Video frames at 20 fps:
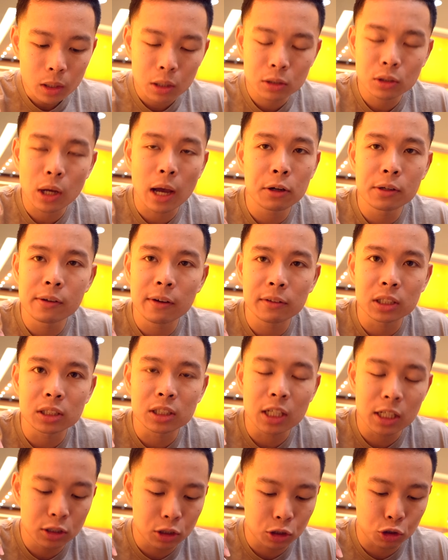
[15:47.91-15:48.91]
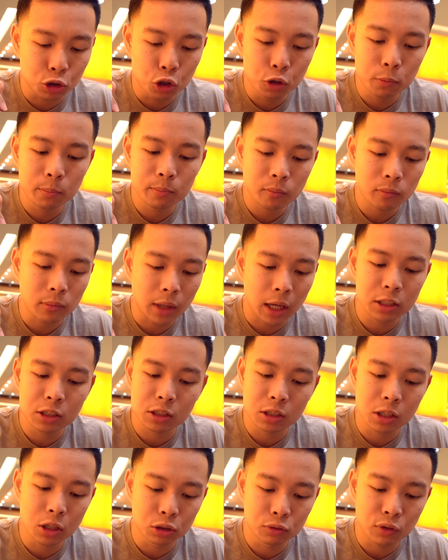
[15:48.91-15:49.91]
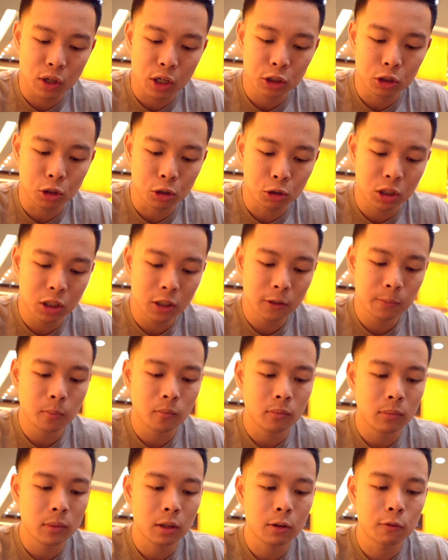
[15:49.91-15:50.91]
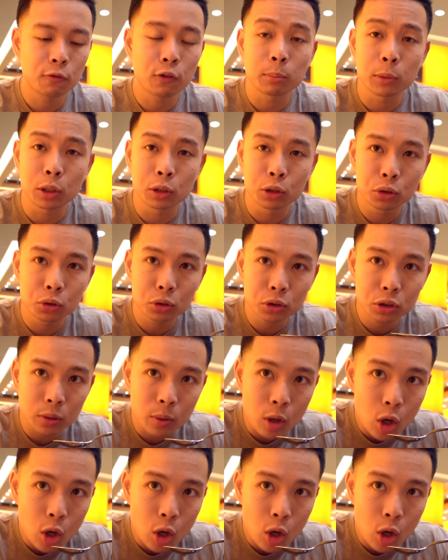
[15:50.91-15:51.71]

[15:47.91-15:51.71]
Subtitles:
I don't even have to taste the soup. I can just tell it's very salty from the noodles.